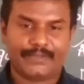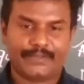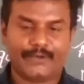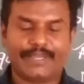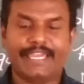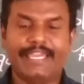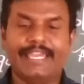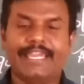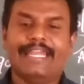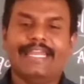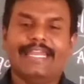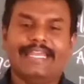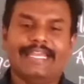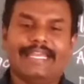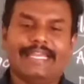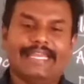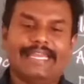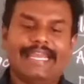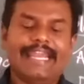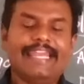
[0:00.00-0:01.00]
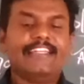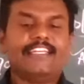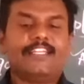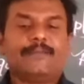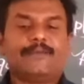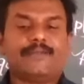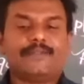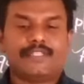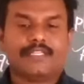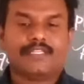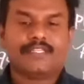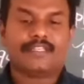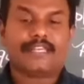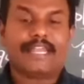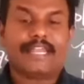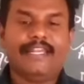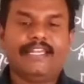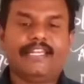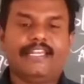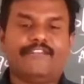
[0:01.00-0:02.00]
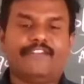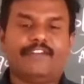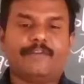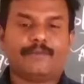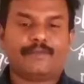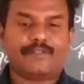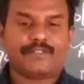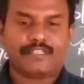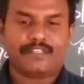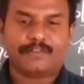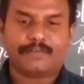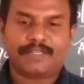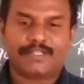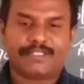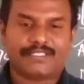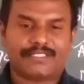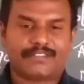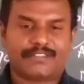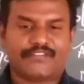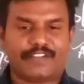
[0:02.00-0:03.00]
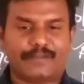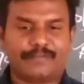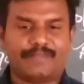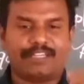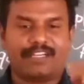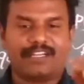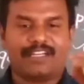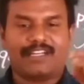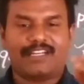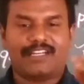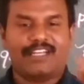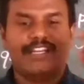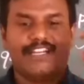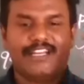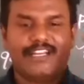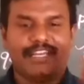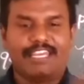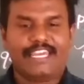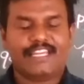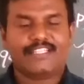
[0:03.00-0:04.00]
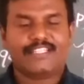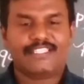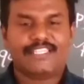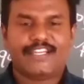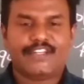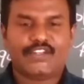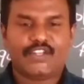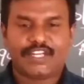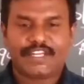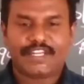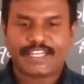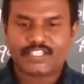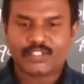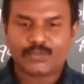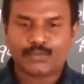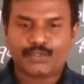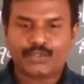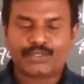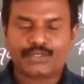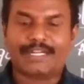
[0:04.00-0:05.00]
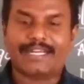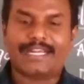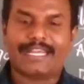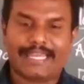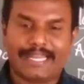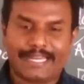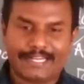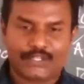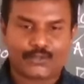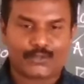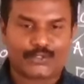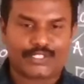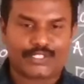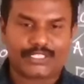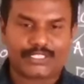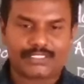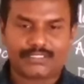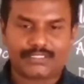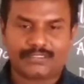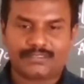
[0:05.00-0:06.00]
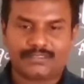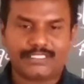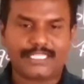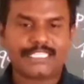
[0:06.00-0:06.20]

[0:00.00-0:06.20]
Okay. 90%, 95% bits from the NCERT textbook direct questions.